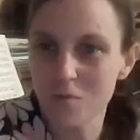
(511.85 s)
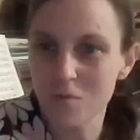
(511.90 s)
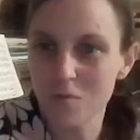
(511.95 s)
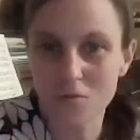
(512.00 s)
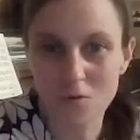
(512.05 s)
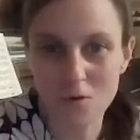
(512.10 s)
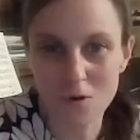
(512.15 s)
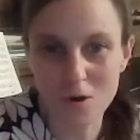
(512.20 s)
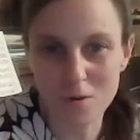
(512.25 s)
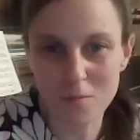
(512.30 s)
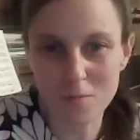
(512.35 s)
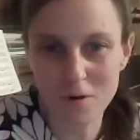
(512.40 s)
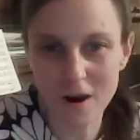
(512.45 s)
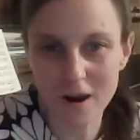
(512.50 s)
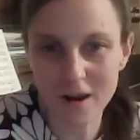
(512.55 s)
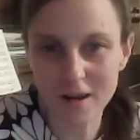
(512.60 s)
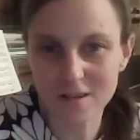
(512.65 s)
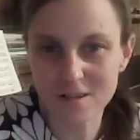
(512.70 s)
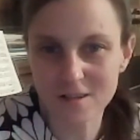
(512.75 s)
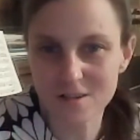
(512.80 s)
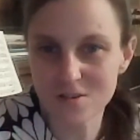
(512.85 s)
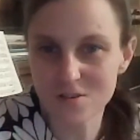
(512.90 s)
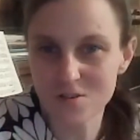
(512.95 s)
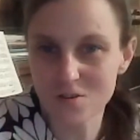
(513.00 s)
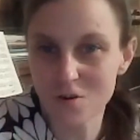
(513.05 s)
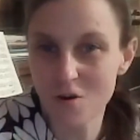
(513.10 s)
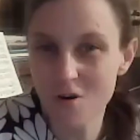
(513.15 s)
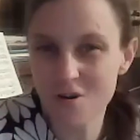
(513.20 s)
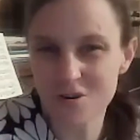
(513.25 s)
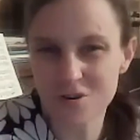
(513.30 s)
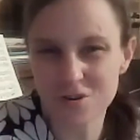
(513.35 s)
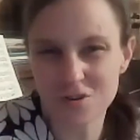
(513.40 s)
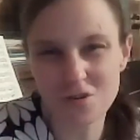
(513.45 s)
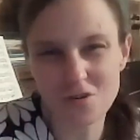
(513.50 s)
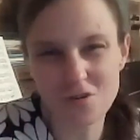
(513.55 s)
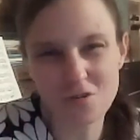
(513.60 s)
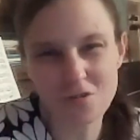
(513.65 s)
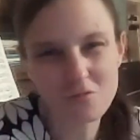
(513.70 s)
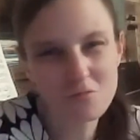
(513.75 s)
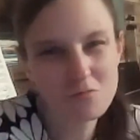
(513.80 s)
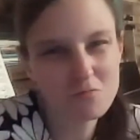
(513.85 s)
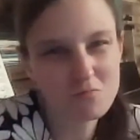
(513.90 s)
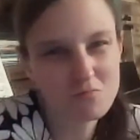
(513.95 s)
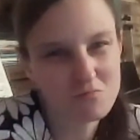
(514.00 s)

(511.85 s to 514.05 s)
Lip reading: before you practice, or do you